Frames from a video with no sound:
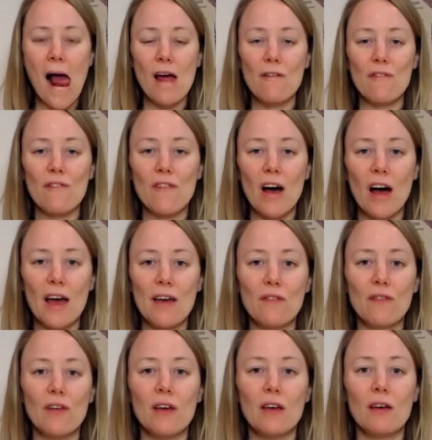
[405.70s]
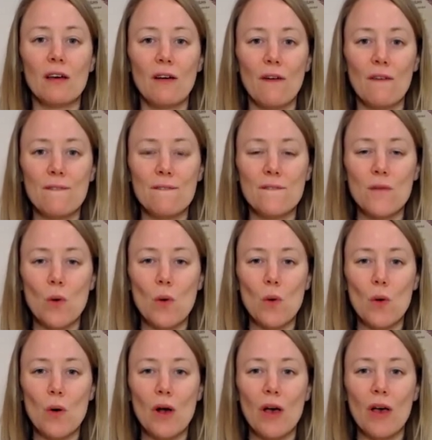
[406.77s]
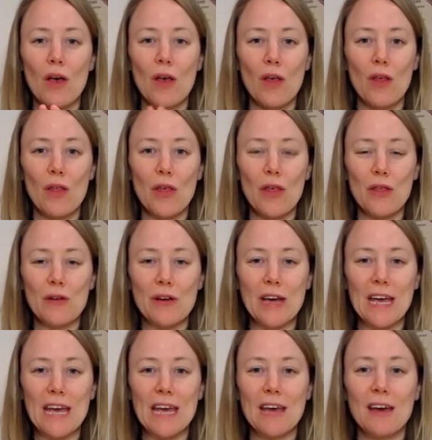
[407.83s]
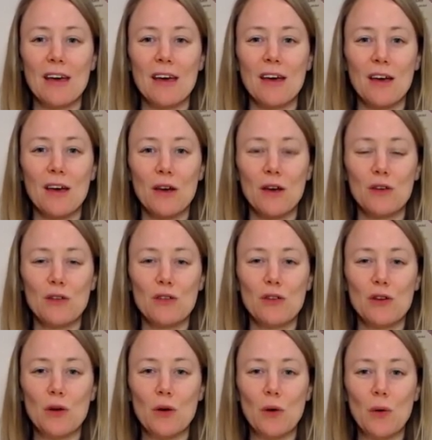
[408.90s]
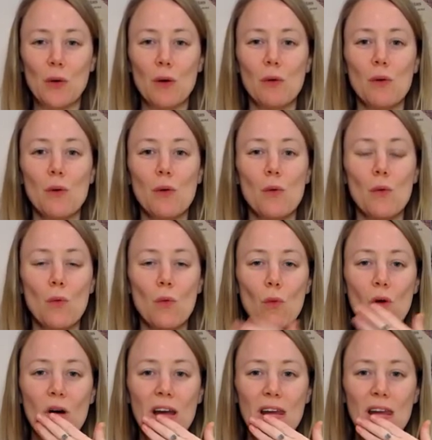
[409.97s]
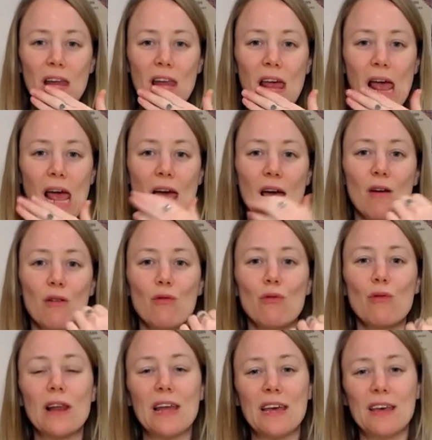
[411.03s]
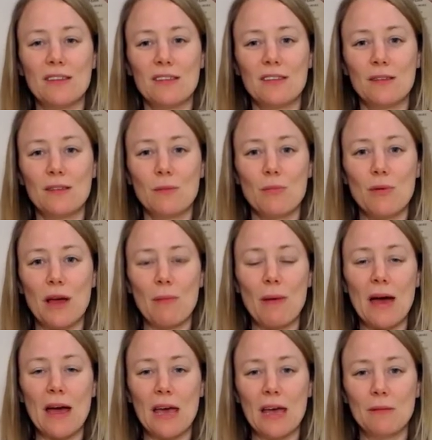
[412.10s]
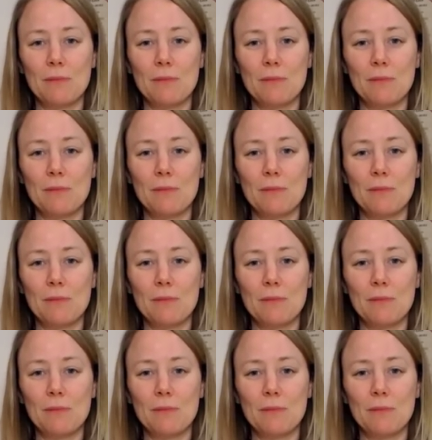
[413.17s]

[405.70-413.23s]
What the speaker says: 5, 4, 3, 2, 1, release. Bring it back in.